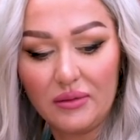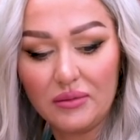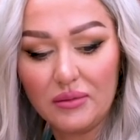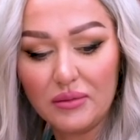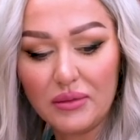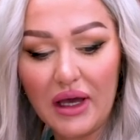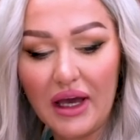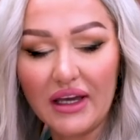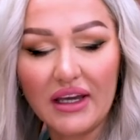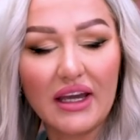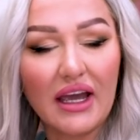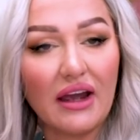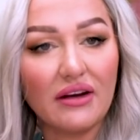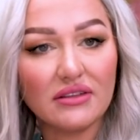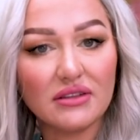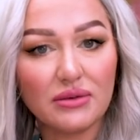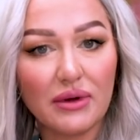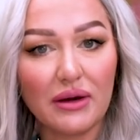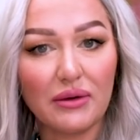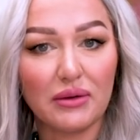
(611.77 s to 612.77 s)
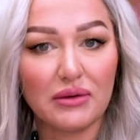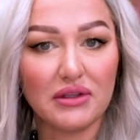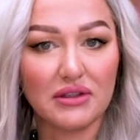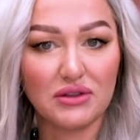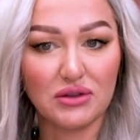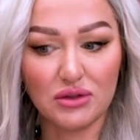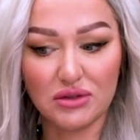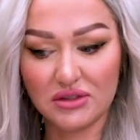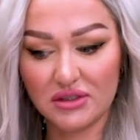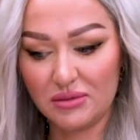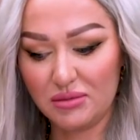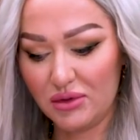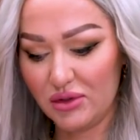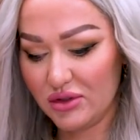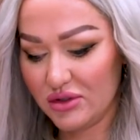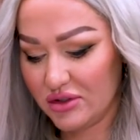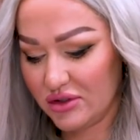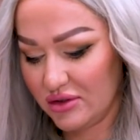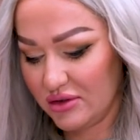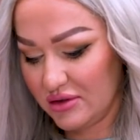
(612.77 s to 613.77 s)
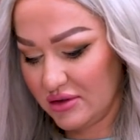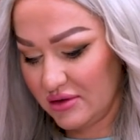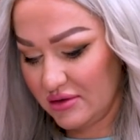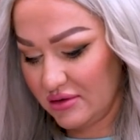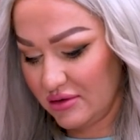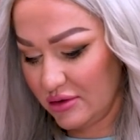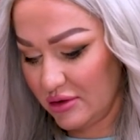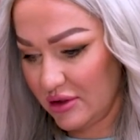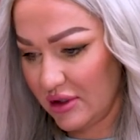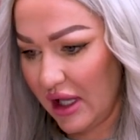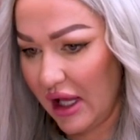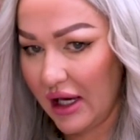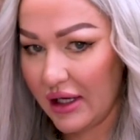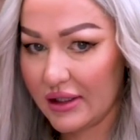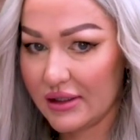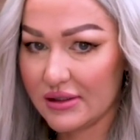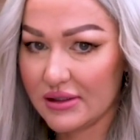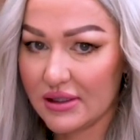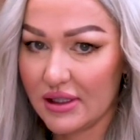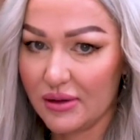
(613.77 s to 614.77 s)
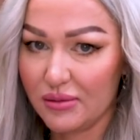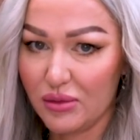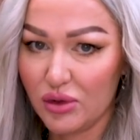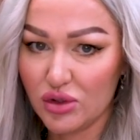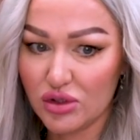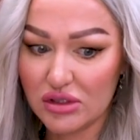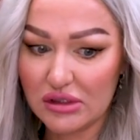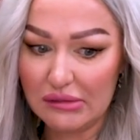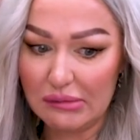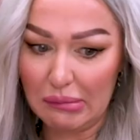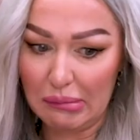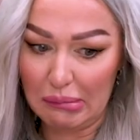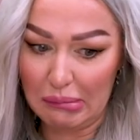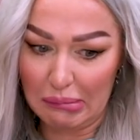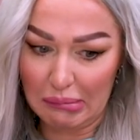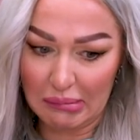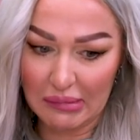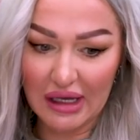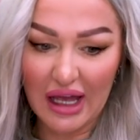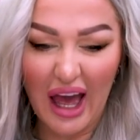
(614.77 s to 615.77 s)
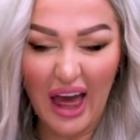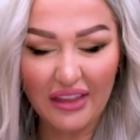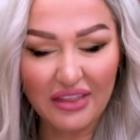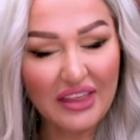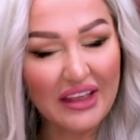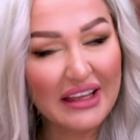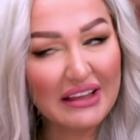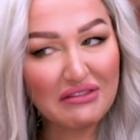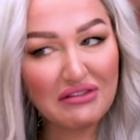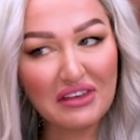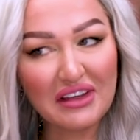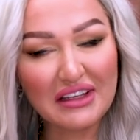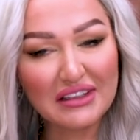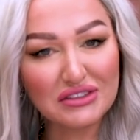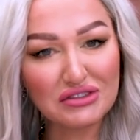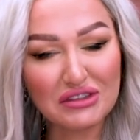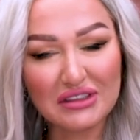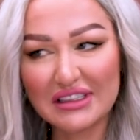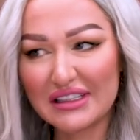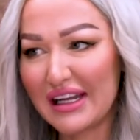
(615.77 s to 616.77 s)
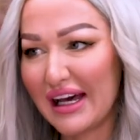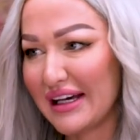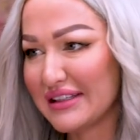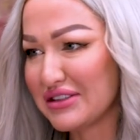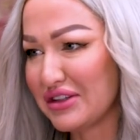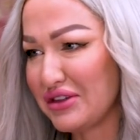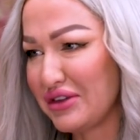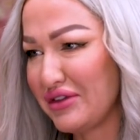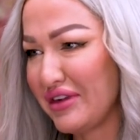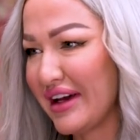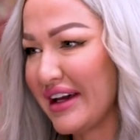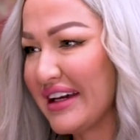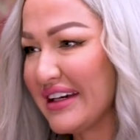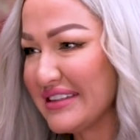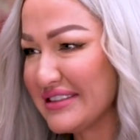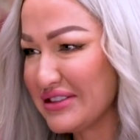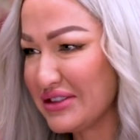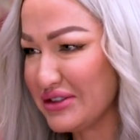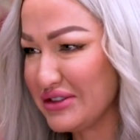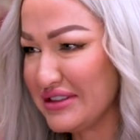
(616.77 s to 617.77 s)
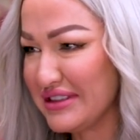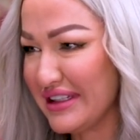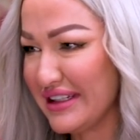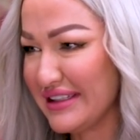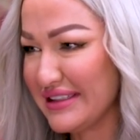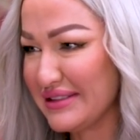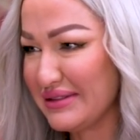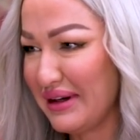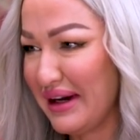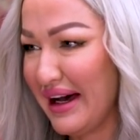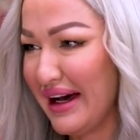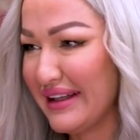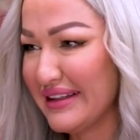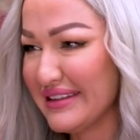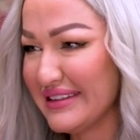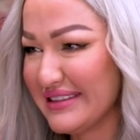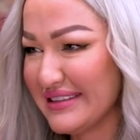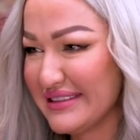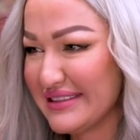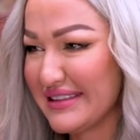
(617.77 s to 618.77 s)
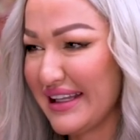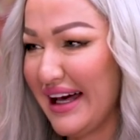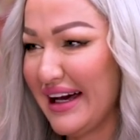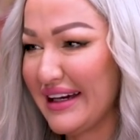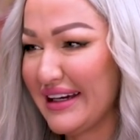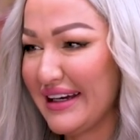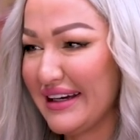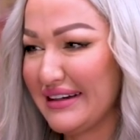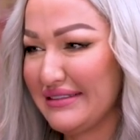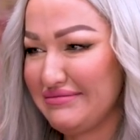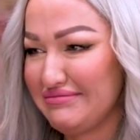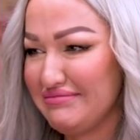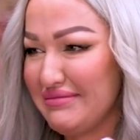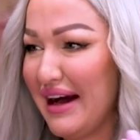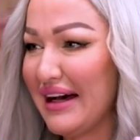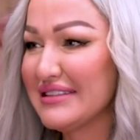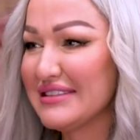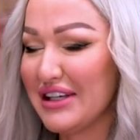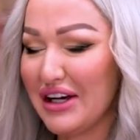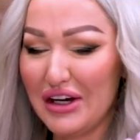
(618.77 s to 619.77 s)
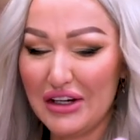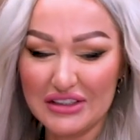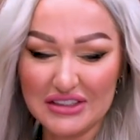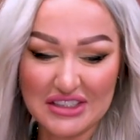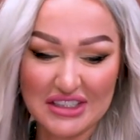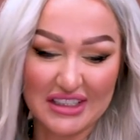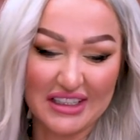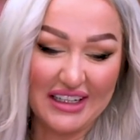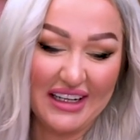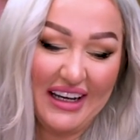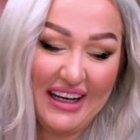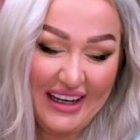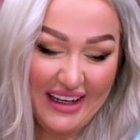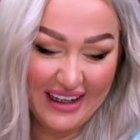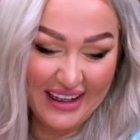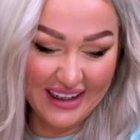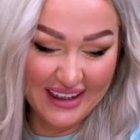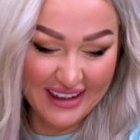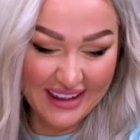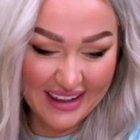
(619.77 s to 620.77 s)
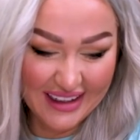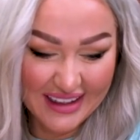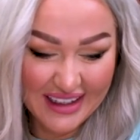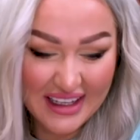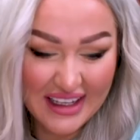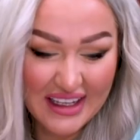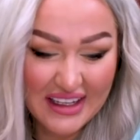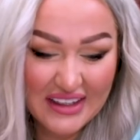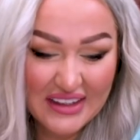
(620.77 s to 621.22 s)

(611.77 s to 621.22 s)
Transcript: I'm getting carried away with the dusty brush because I just like it so much. I think it feels really nice on your fingers, I love it, it, as well? Yeah, it's I like a it. massage. Yeah, that's